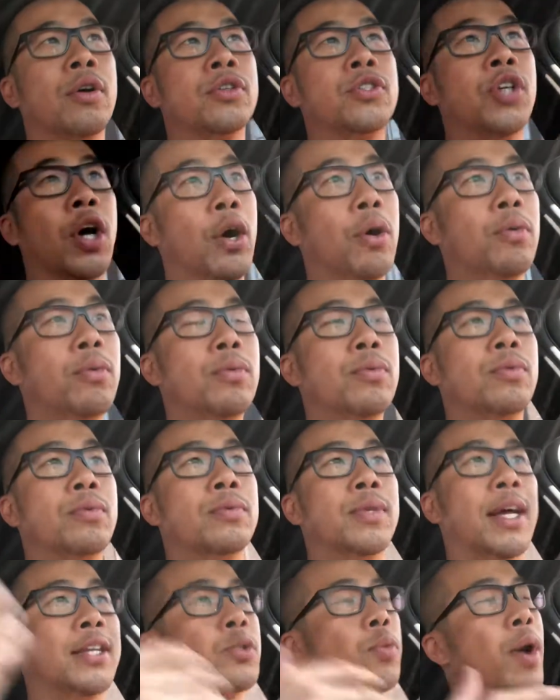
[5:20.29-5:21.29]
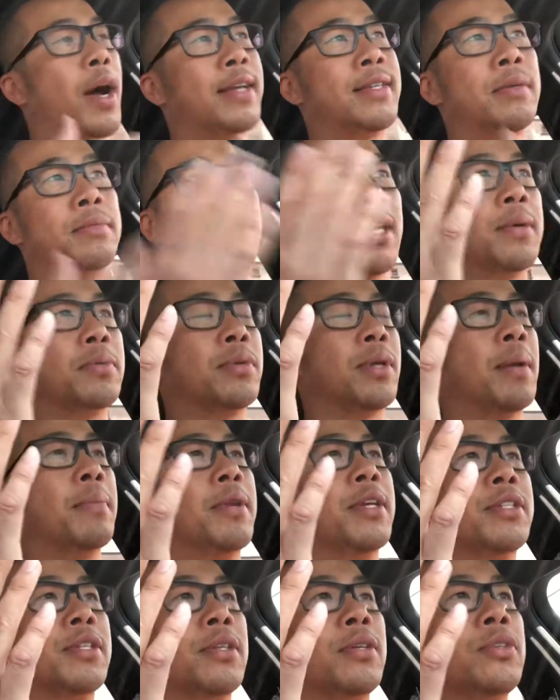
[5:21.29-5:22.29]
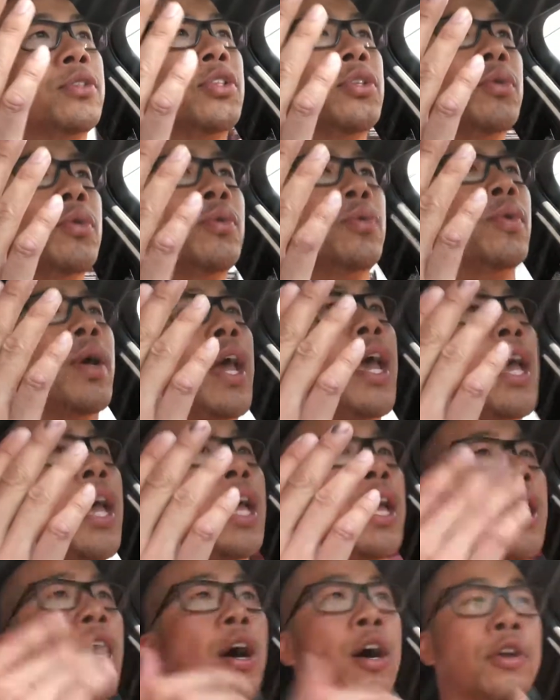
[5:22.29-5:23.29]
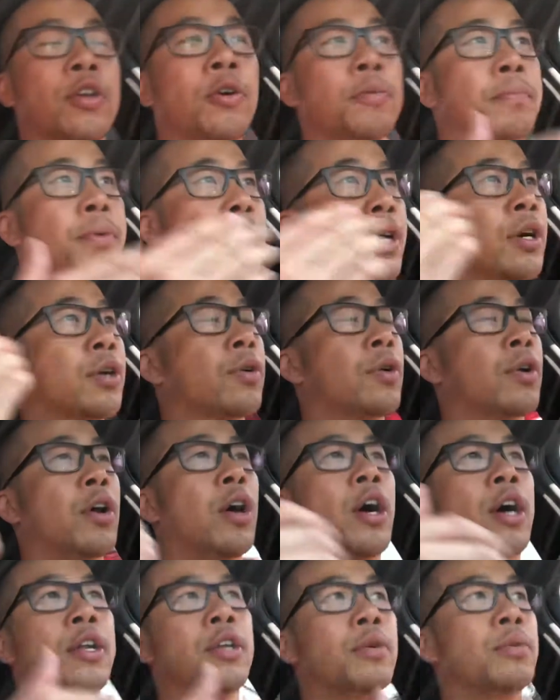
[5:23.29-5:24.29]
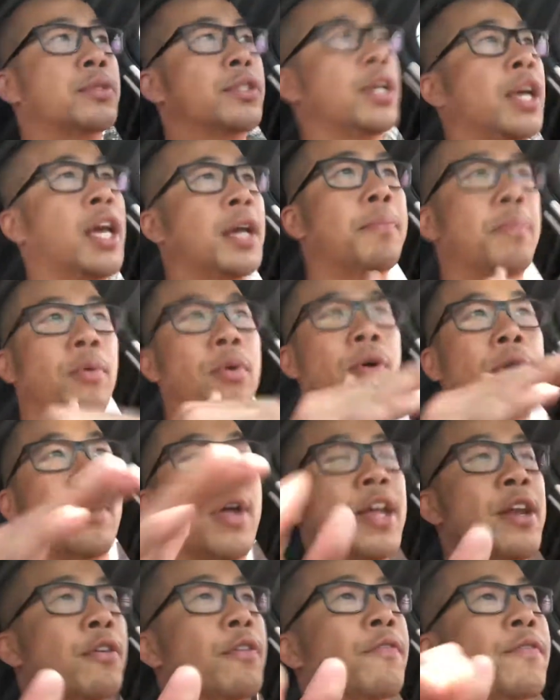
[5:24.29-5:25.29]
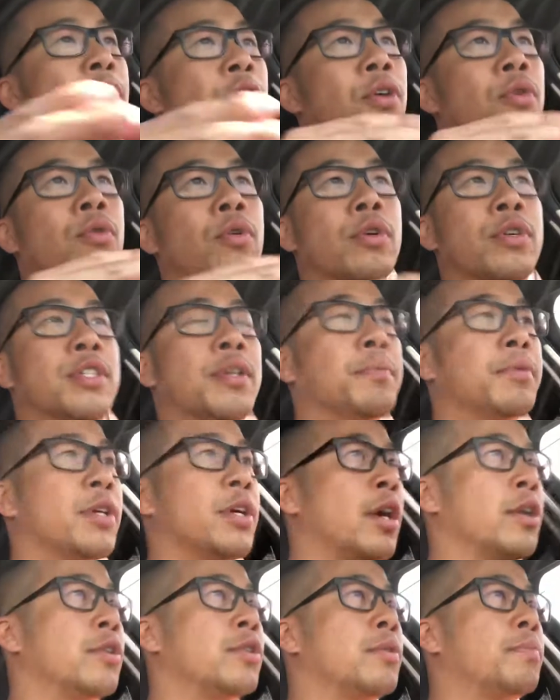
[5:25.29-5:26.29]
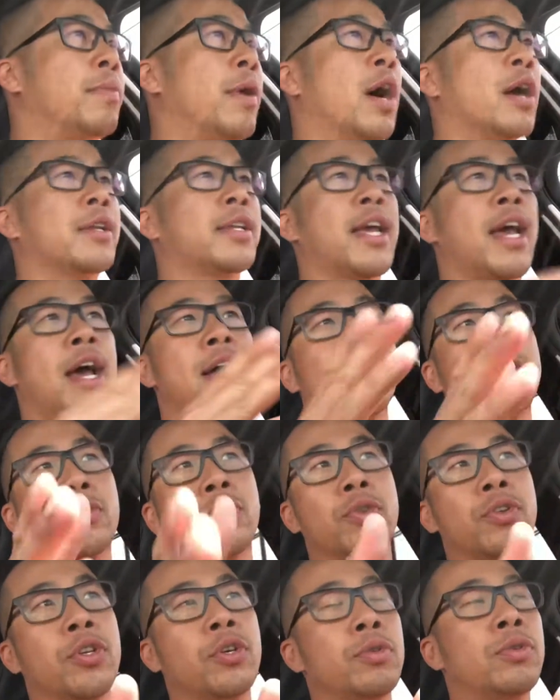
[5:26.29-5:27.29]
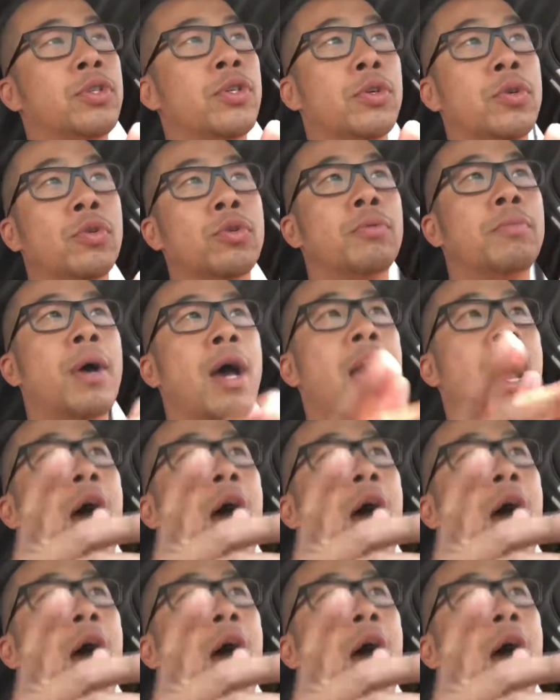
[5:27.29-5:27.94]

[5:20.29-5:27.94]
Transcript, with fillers: So that's why sometimes when I'm listening to a audiobook or audio tape or interview or something on podcast or YouTube,